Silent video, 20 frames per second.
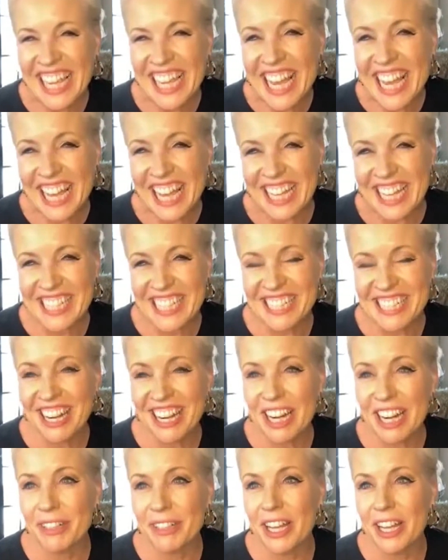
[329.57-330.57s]
That's
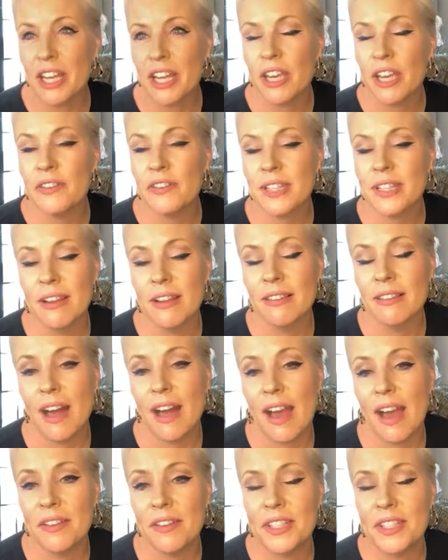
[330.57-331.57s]
incredible. And you've done a
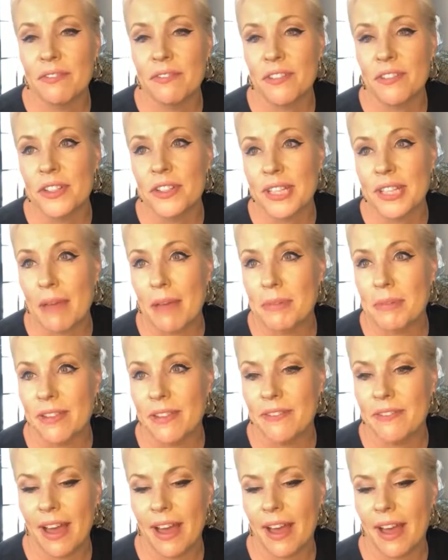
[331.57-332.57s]
lot of different types
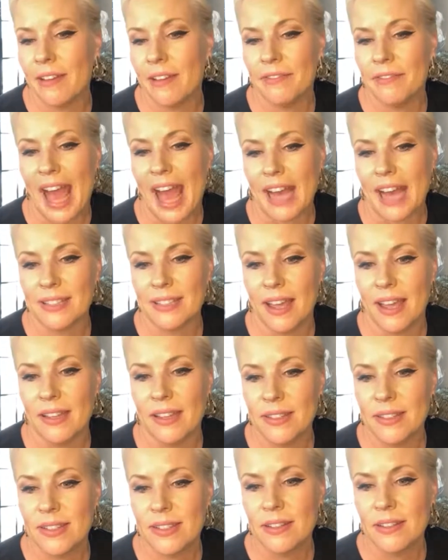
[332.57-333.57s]
of
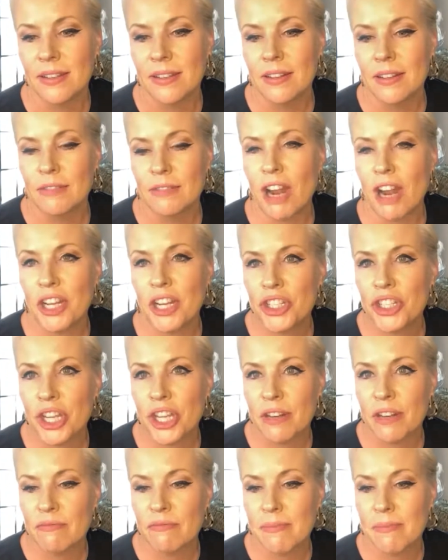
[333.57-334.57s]
accents,
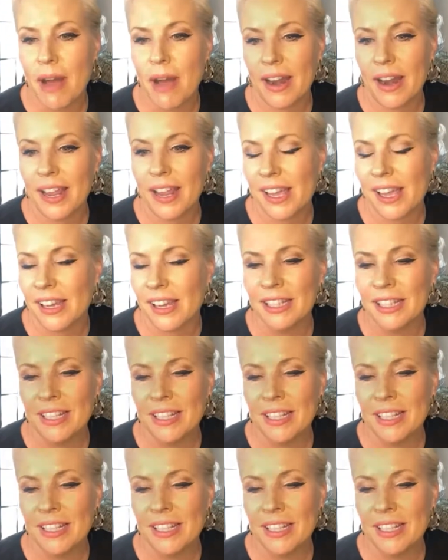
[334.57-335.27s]
Russian, Romani,